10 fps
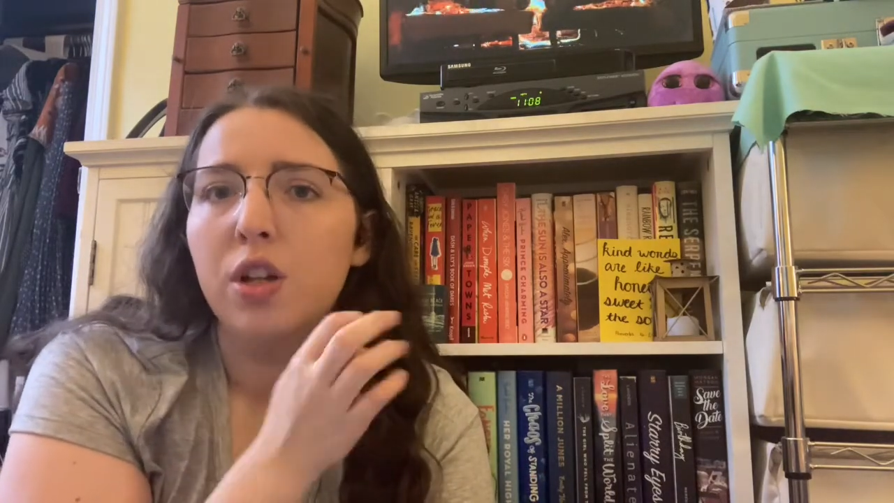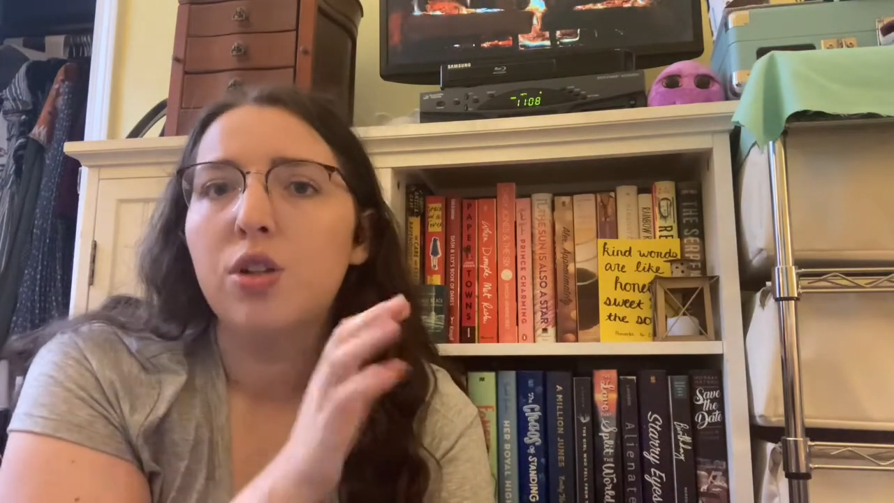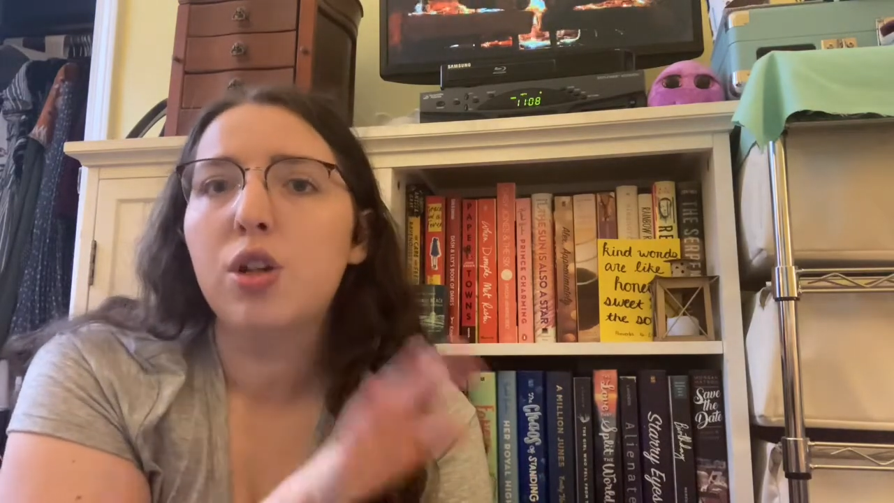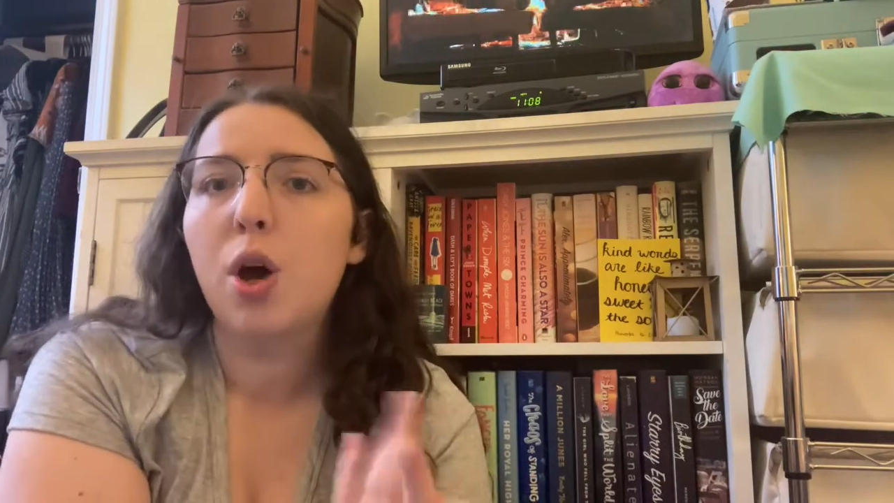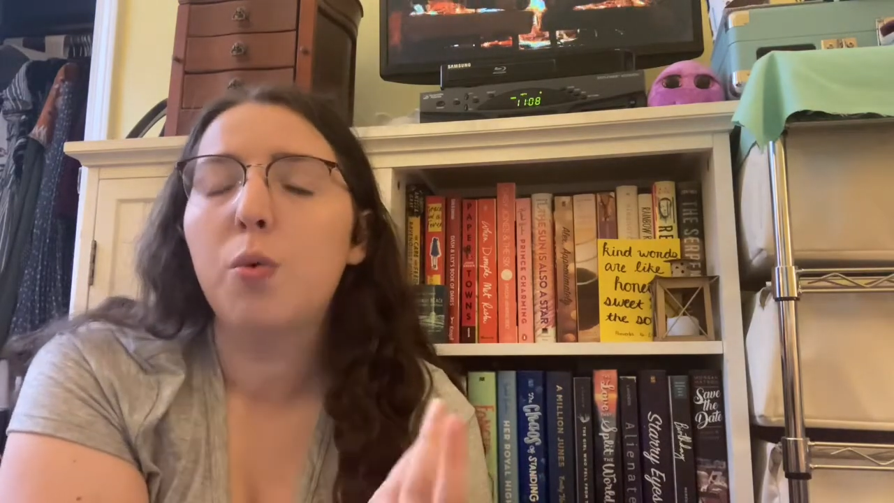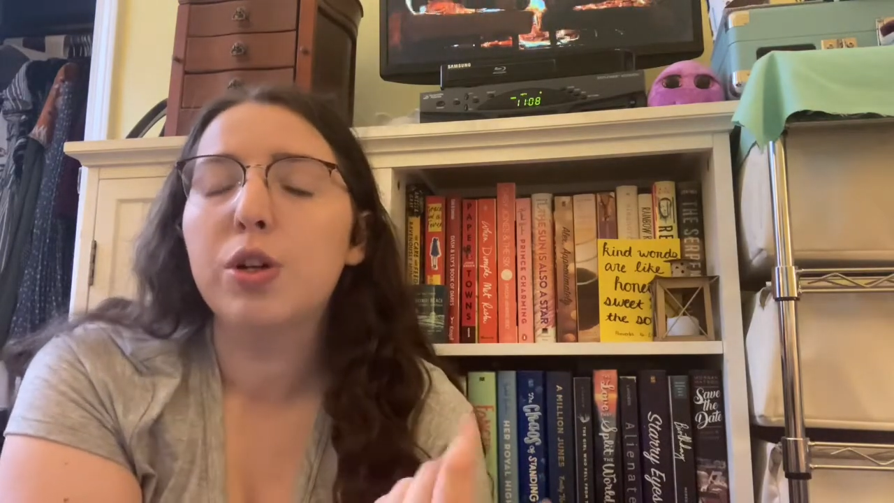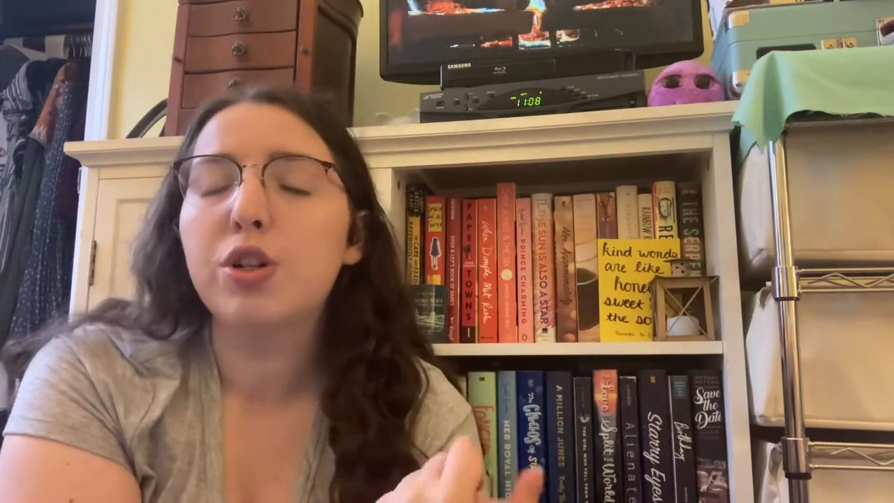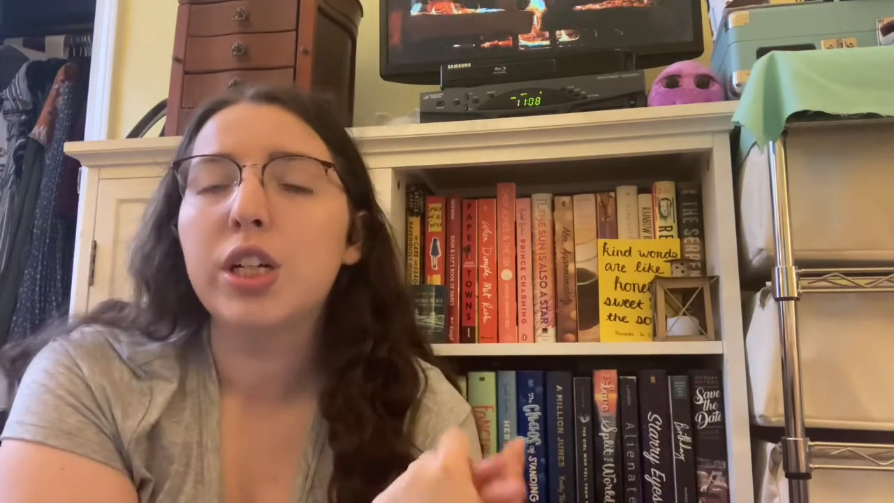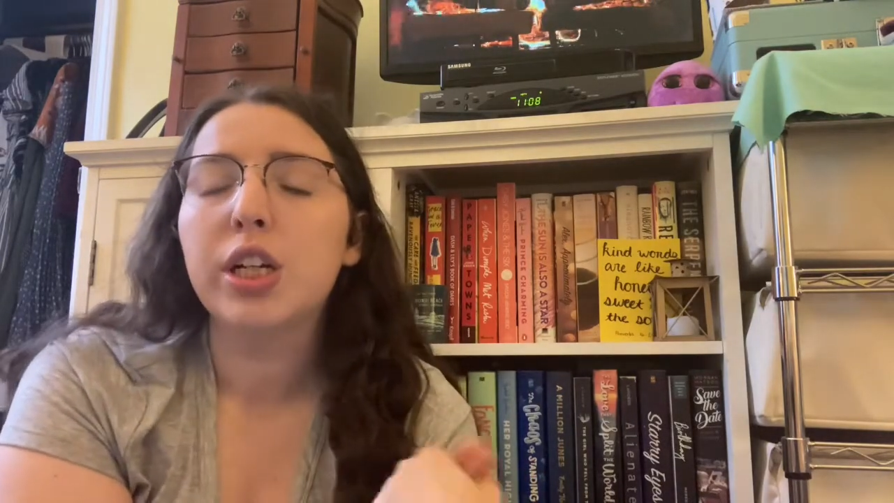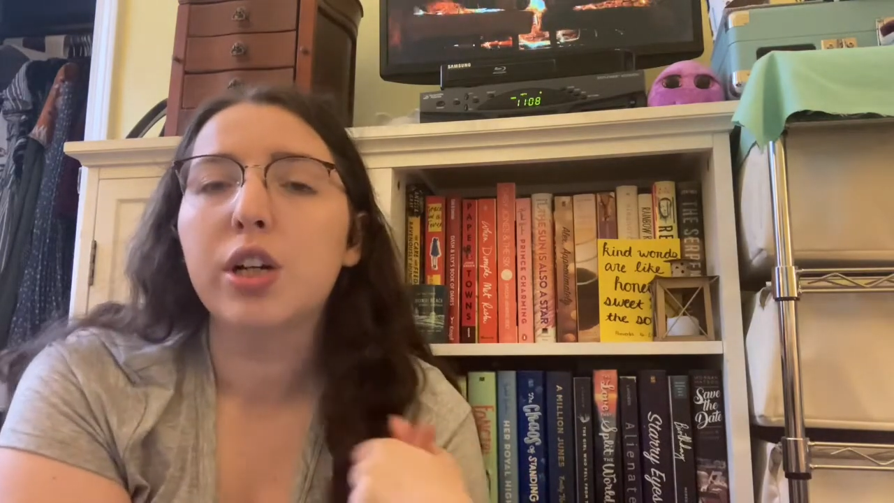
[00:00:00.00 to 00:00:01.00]
So when
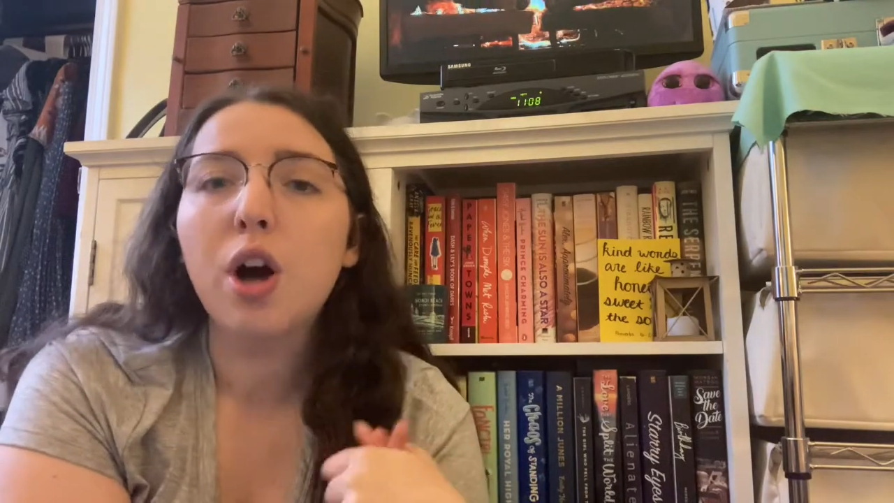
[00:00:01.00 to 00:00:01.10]
she